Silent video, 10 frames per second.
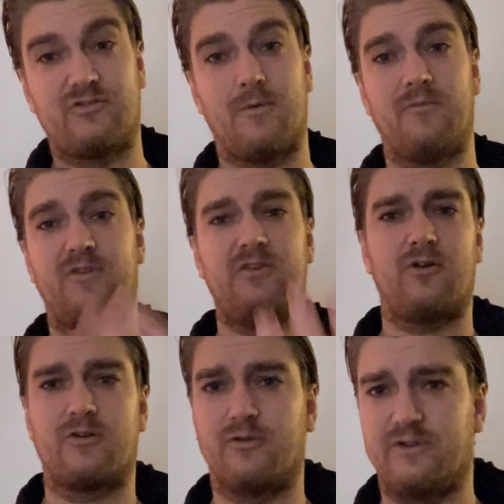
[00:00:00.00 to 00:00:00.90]
some of these
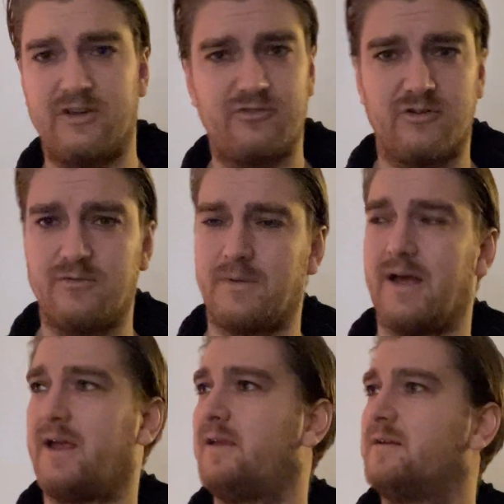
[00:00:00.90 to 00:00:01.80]
are conditioned
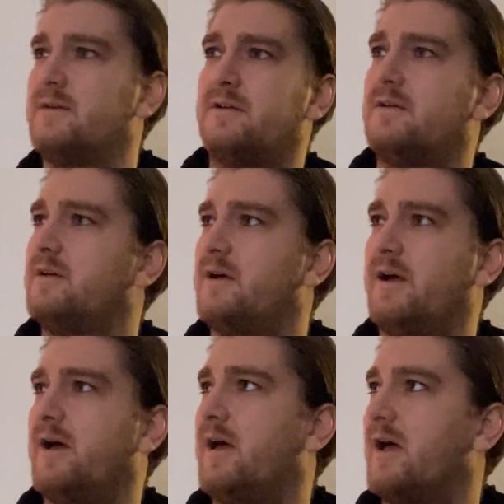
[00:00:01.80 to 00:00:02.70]
by,
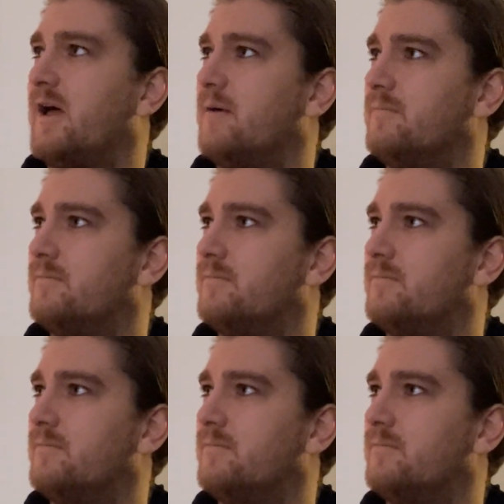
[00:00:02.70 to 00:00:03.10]
by